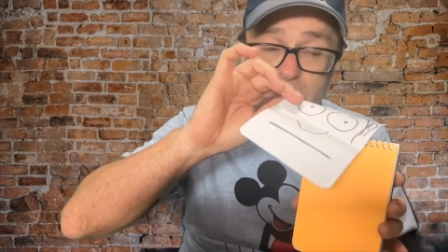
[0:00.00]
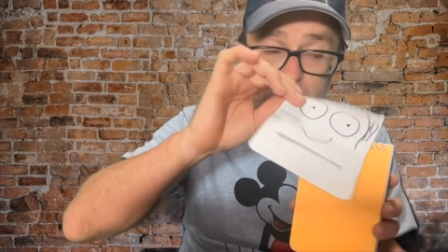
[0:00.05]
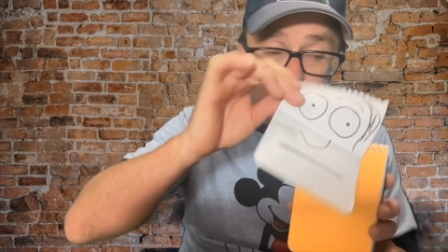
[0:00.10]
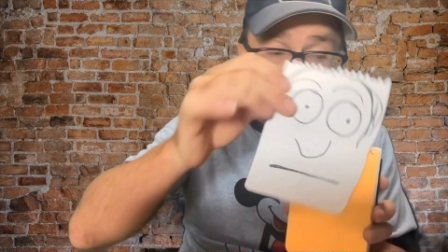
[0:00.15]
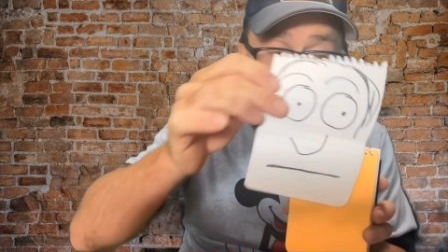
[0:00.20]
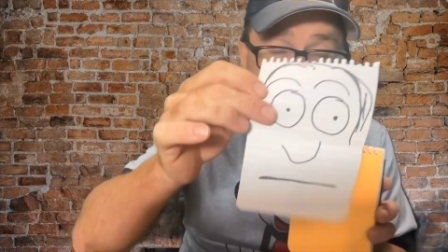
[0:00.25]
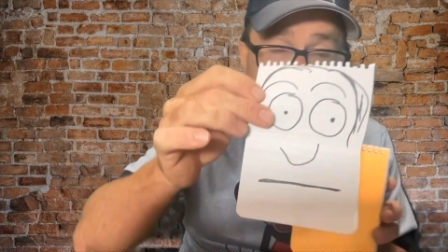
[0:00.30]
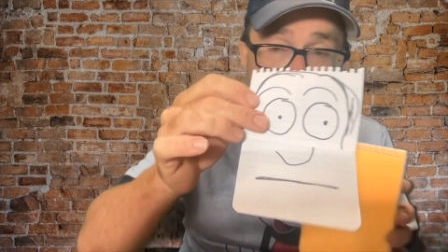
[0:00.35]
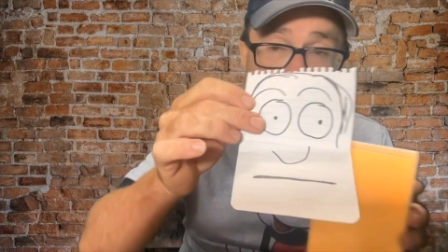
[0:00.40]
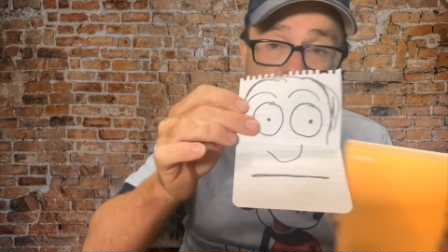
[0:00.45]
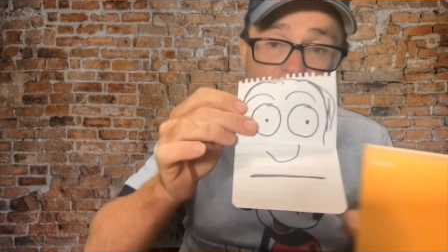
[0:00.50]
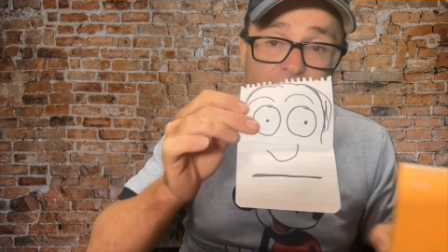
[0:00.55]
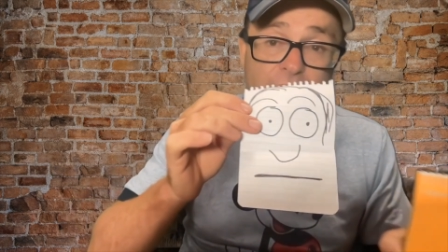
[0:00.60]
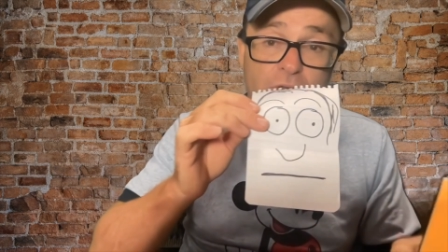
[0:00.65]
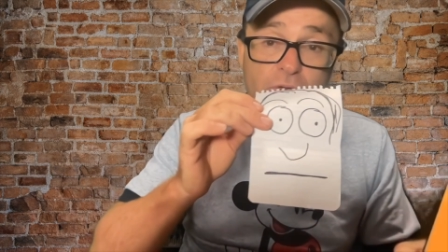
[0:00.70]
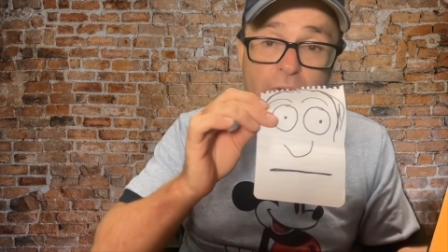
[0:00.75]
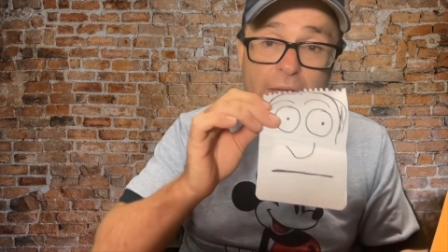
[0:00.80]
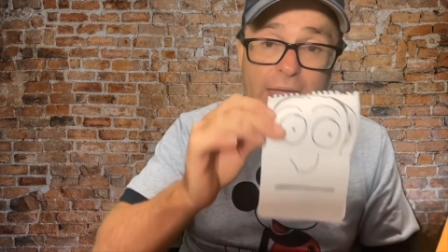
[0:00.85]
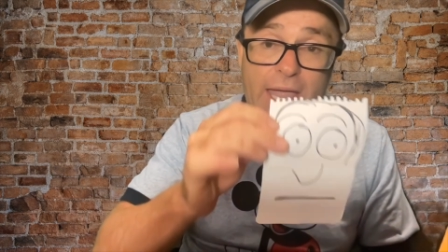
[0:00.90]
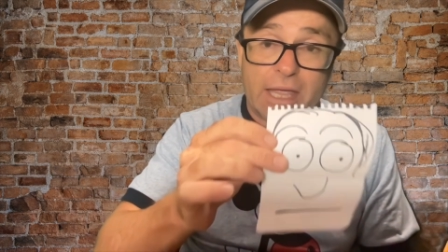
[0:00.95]
you rip it off, and
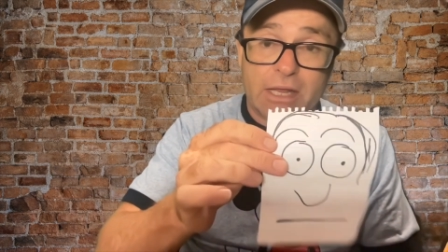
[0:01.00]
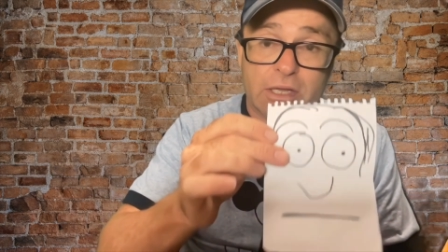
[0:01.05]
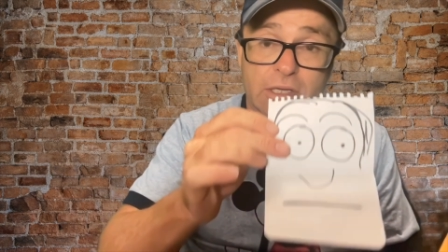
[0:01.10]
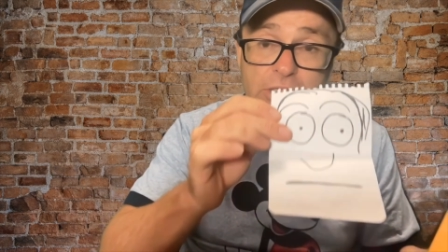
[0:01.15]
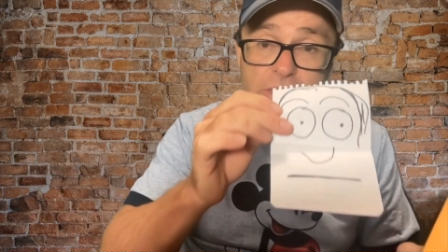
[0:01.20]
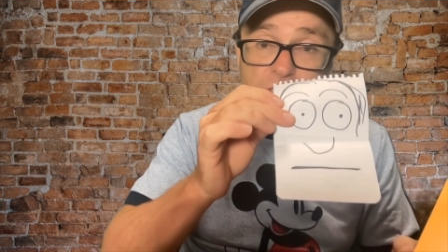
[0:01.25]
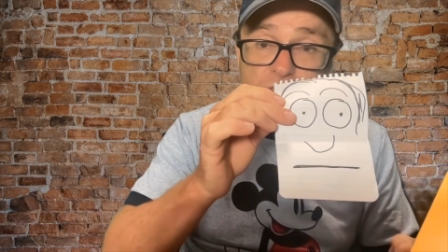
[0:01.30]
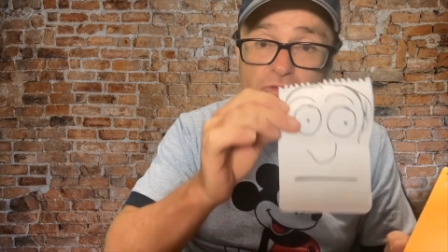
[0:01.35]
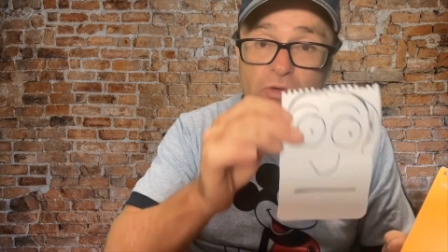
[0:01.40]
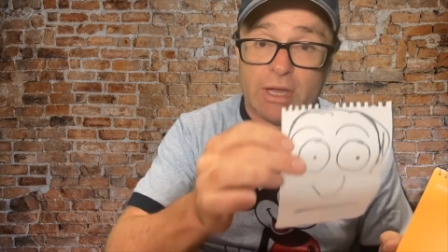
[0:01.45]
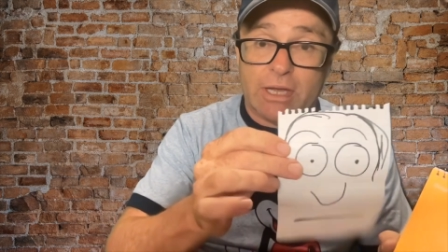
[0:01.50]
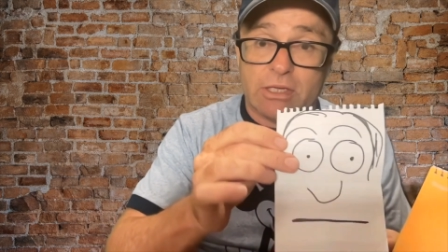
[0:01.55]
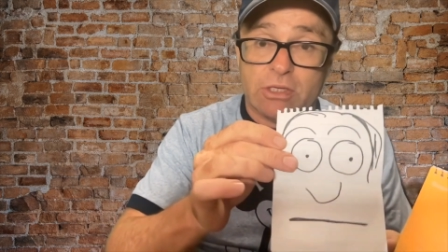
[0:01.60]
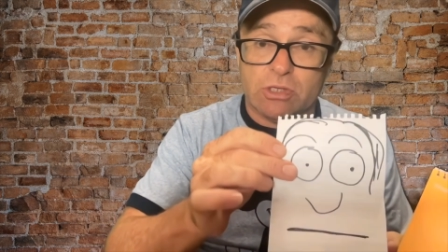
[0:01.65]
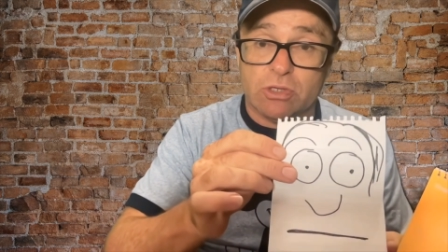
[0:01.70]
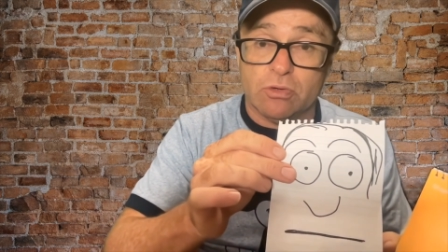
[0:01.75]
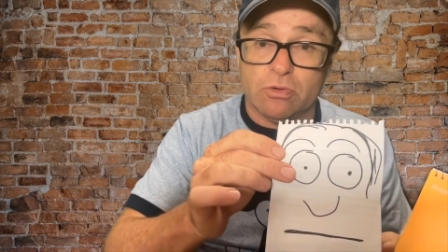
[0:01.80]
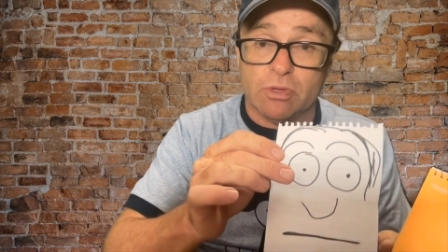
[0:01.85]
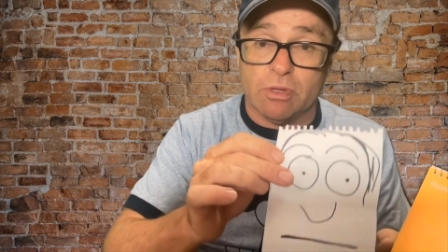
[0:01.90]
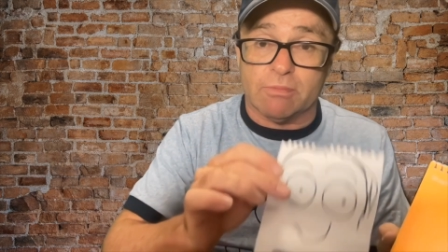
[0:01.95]
you hand it straight
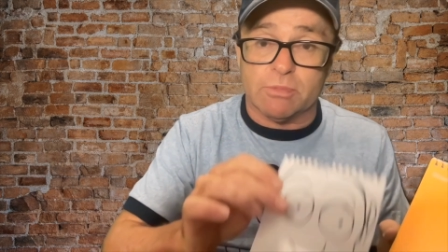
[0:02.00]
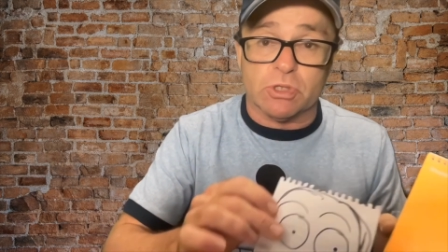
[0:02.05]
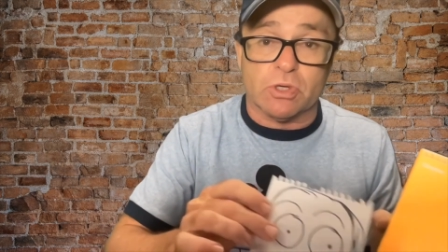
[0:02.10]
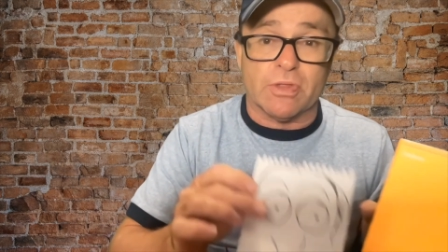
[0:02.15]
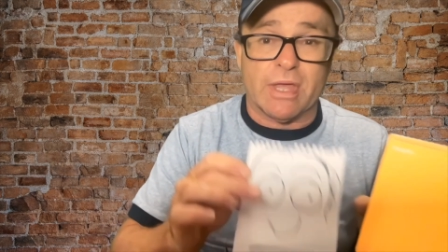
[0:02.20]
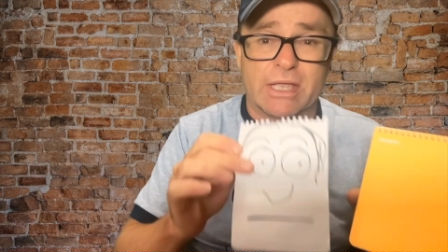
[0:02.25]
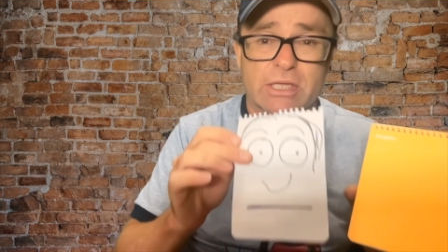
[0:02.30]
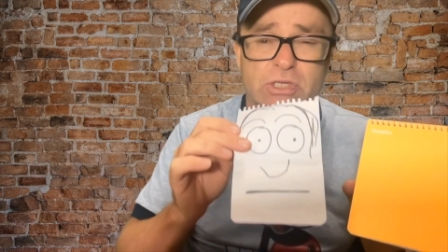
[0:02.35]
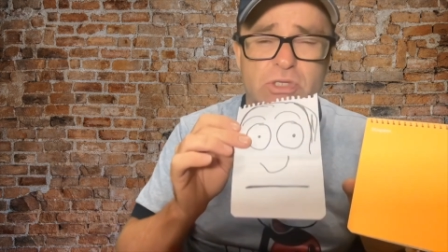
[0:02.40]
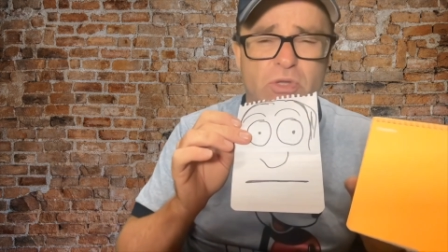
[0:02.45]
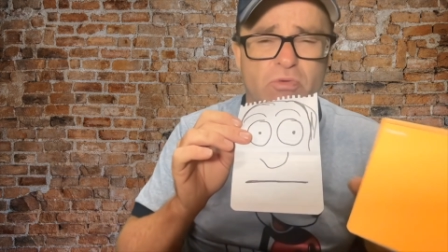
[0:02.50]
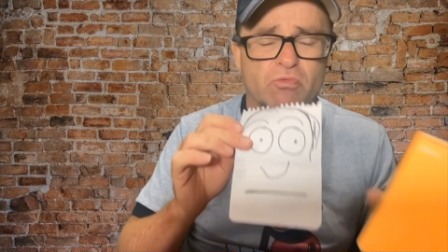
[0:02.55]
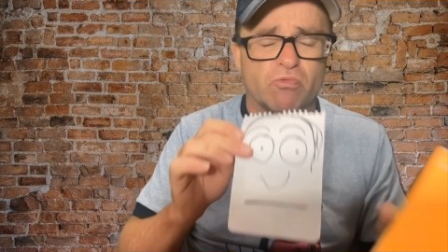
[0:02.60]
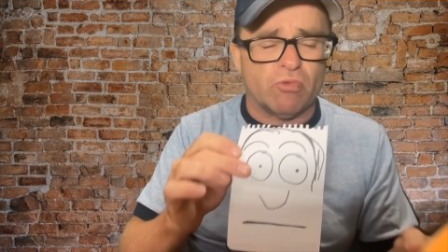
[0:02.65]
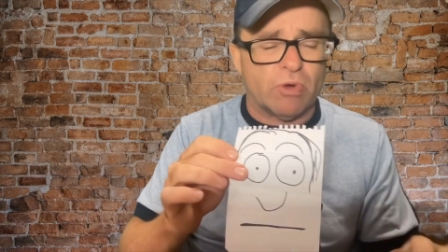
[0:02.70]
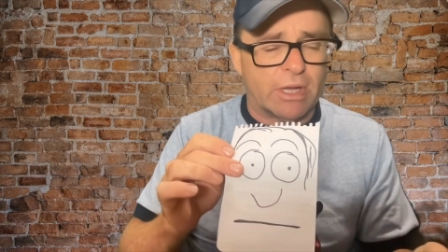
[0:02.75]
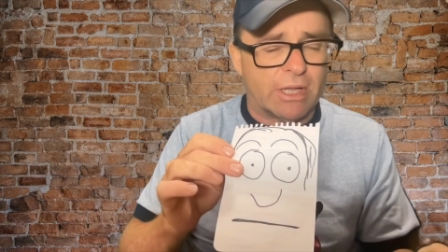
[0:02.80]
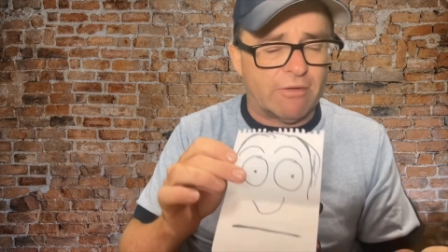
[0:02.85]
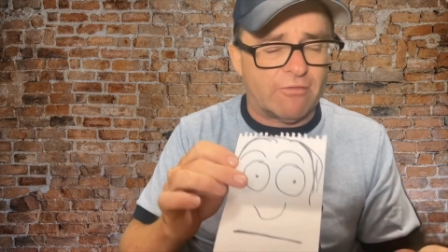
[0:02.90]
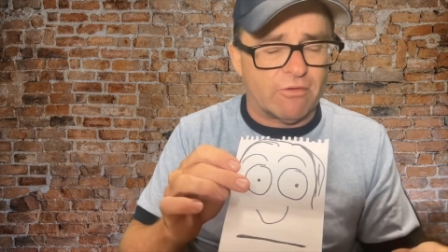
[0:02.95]
to them. So that's the
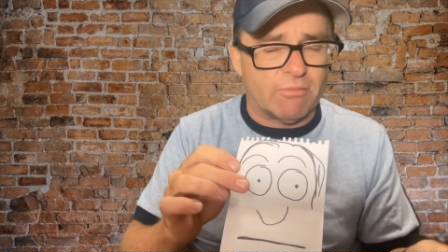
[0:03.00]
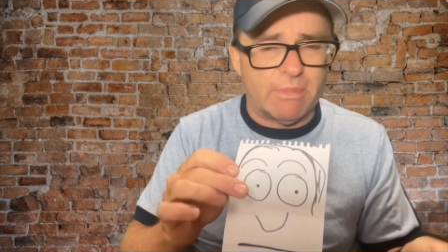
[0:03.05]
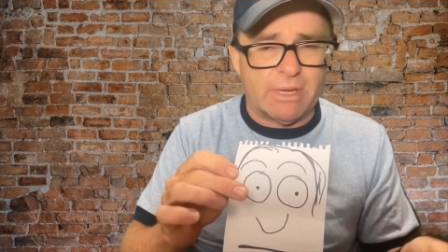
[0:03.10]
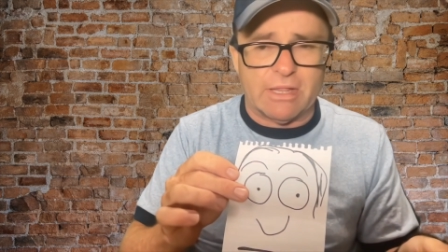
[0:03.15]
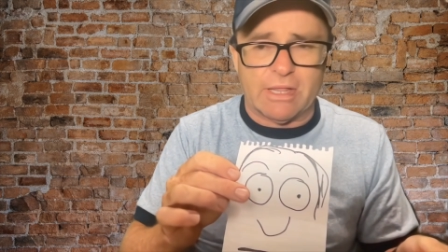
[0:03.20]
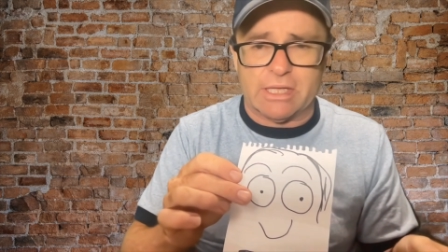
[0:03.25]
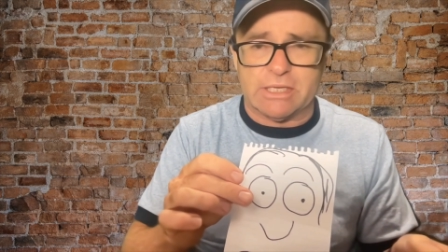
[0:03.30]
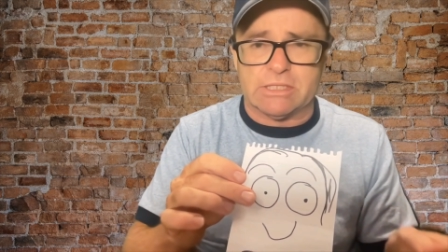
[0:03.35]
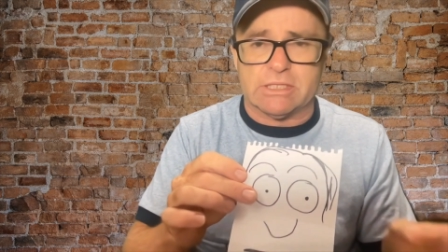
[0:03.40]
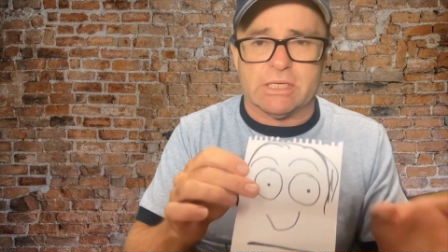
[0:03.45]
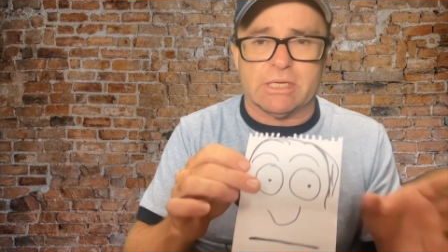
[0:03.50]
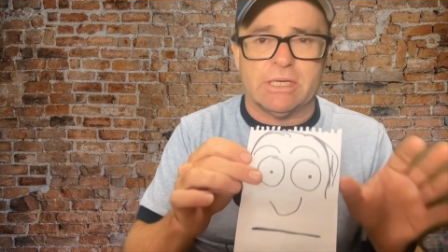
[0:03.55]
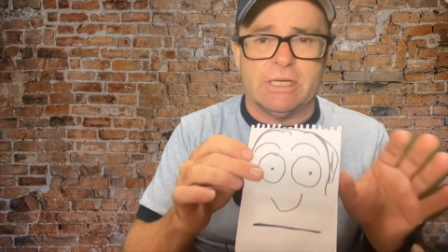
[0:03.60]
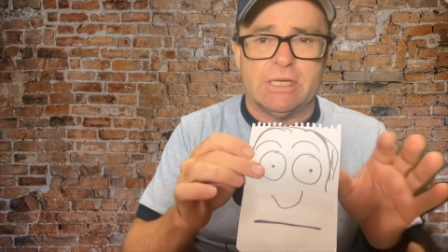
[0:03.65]
really, for me, that's the